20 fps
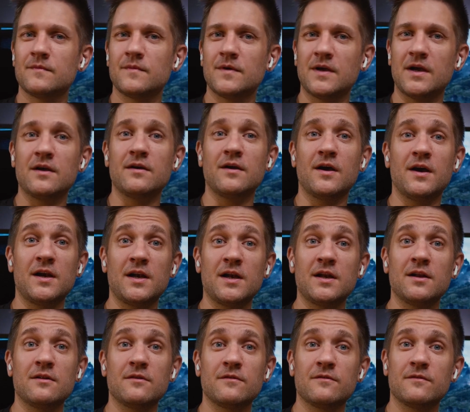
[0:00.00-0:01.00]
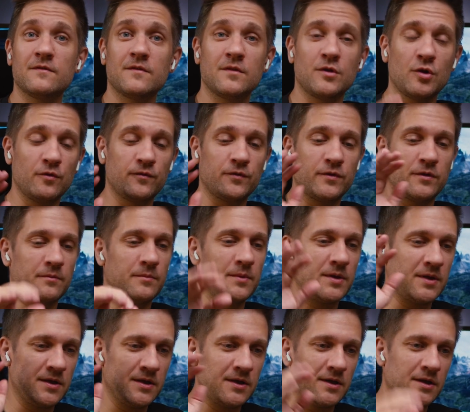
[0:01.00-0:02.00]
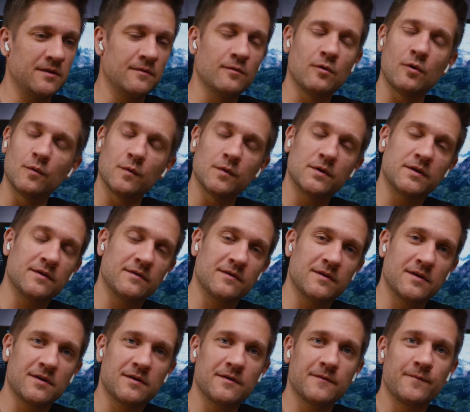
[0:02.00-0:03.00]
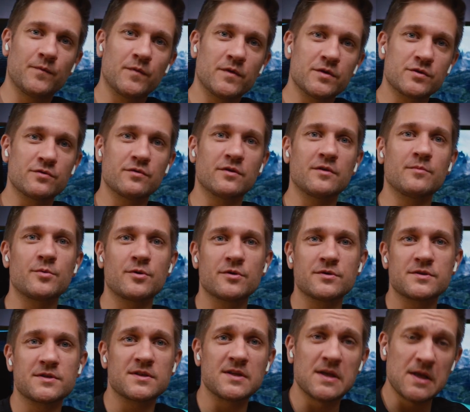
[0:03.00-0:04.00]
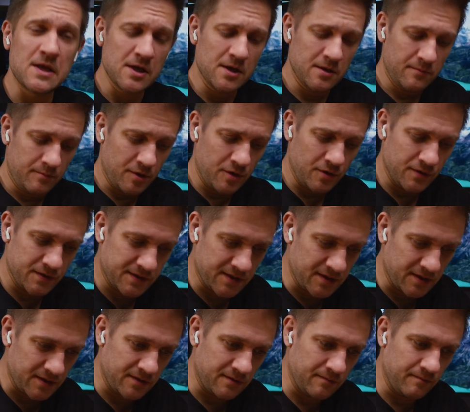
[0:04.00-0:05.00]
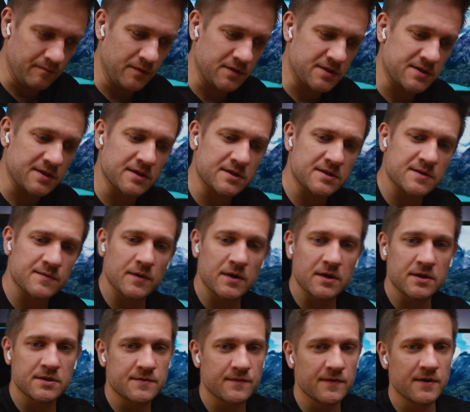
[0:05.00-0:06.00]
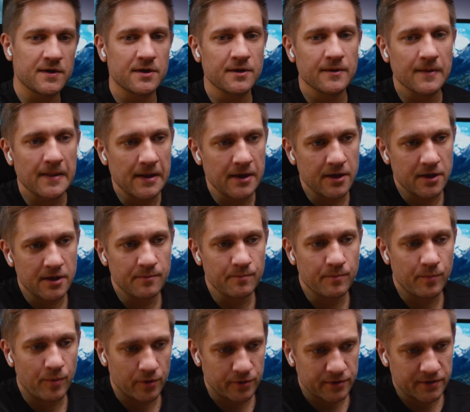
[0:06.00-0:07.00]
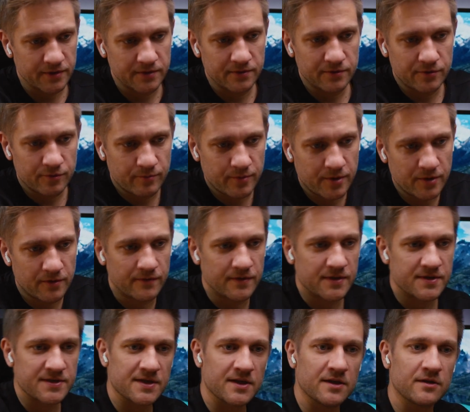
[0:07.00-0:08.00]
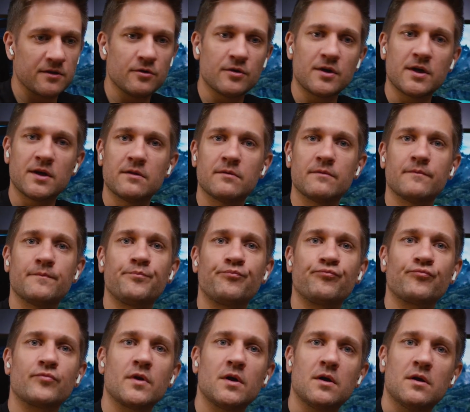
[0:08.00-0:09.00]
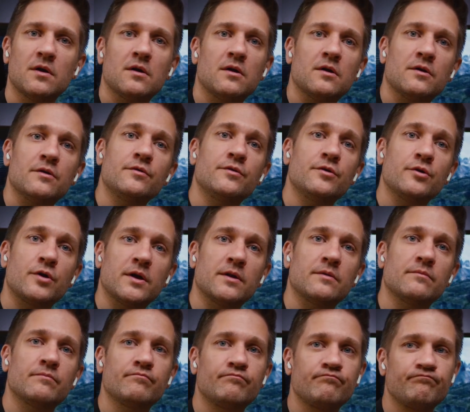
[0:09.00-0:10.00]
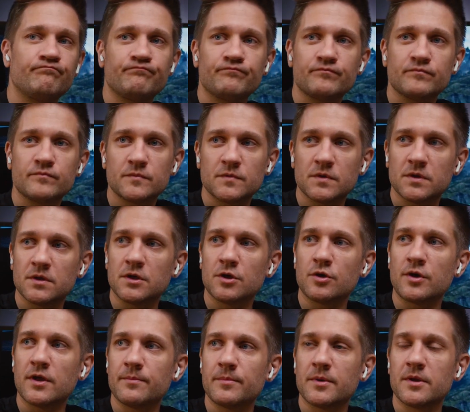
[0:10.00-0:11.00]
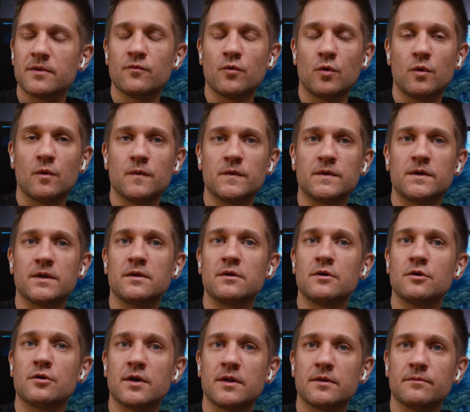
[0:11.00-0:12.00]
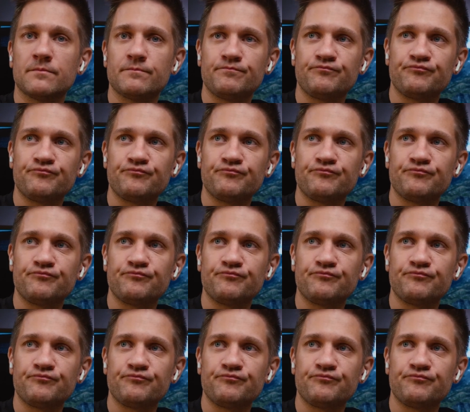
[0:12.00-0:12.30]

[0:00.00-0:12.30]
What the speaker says: I really love to be involved in the shooting process, because it's very important to be on the set. You can be involved, and you can